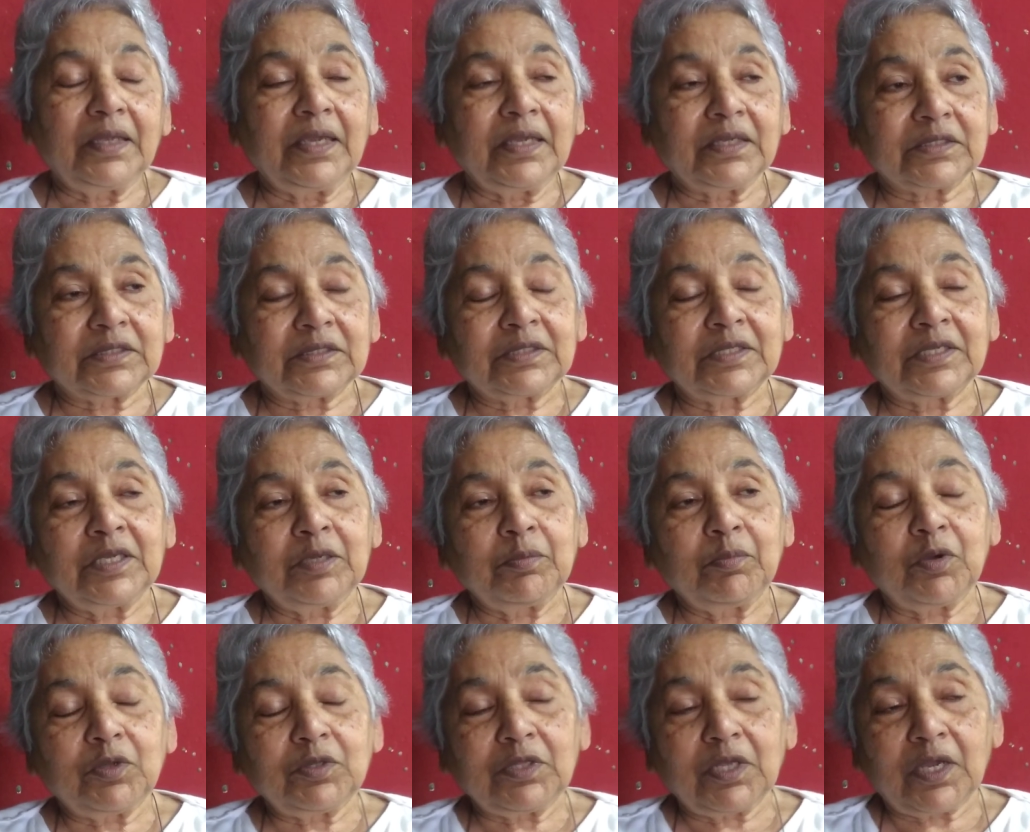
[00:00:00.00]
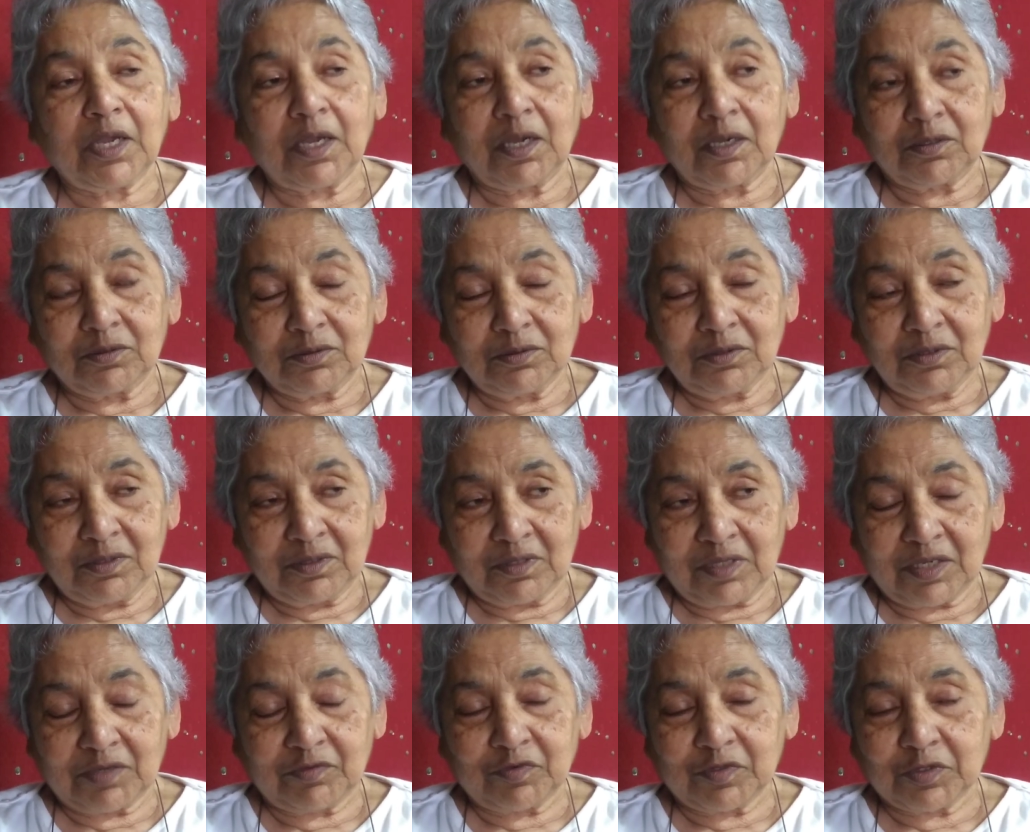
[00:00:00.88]
Yes, he bought the house.
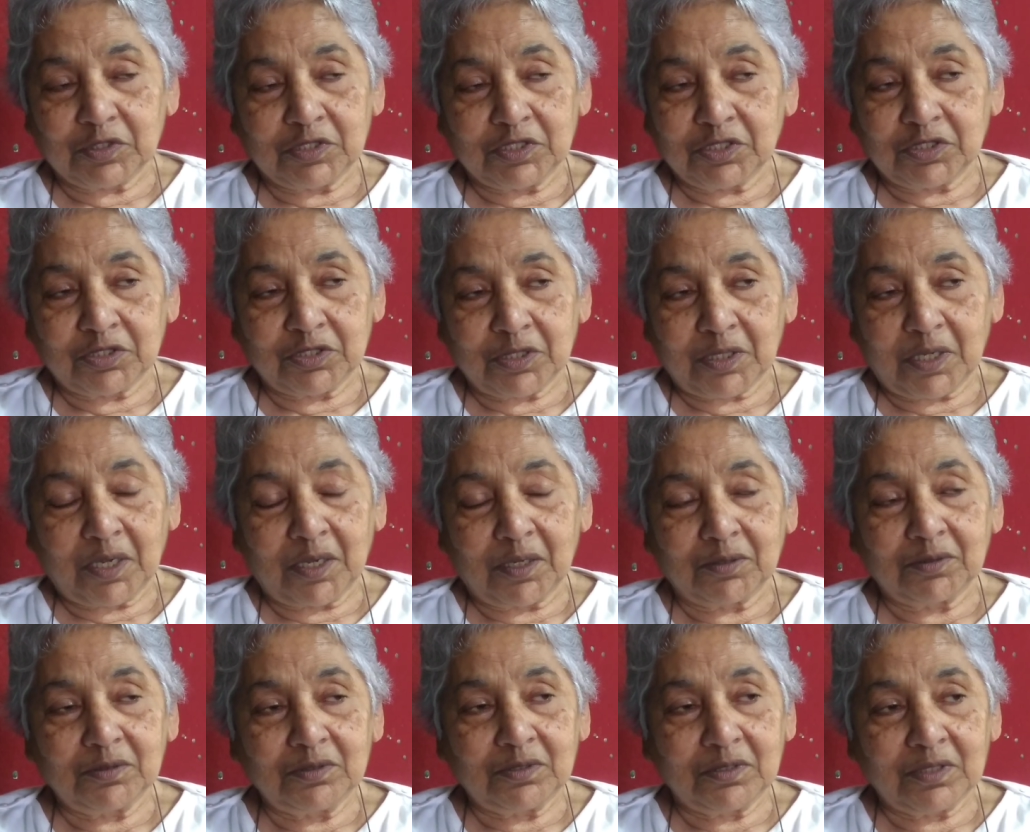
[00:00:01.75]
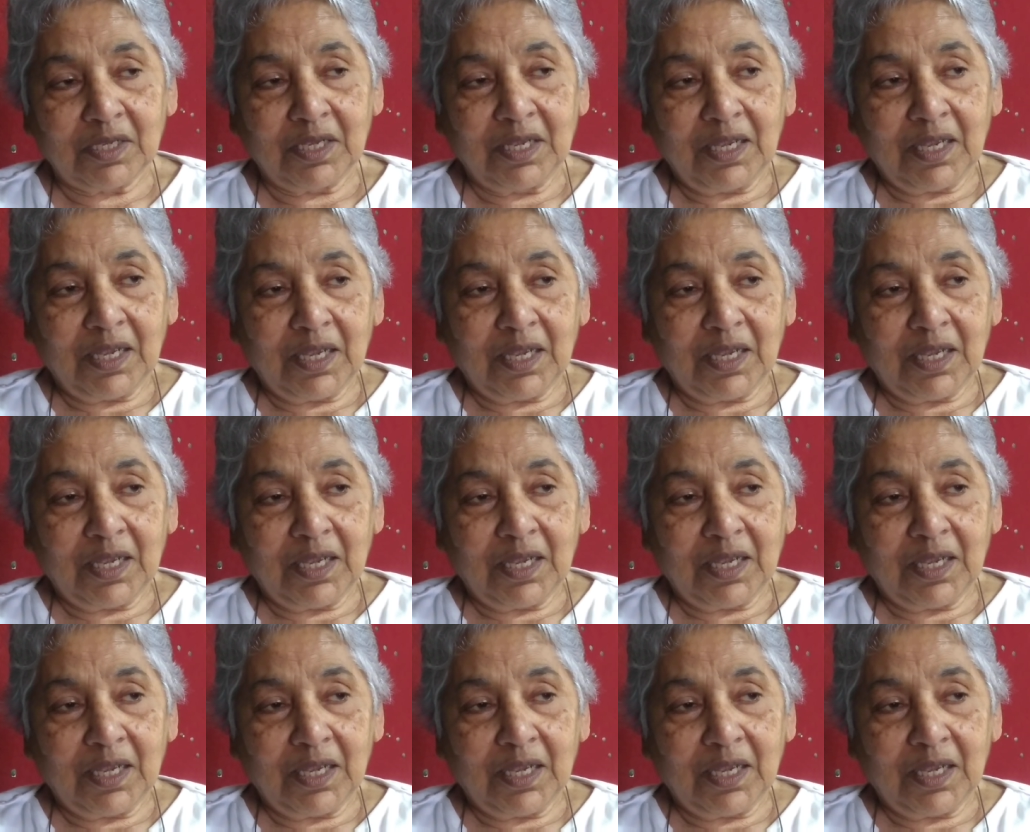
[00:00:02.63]
That was just a house.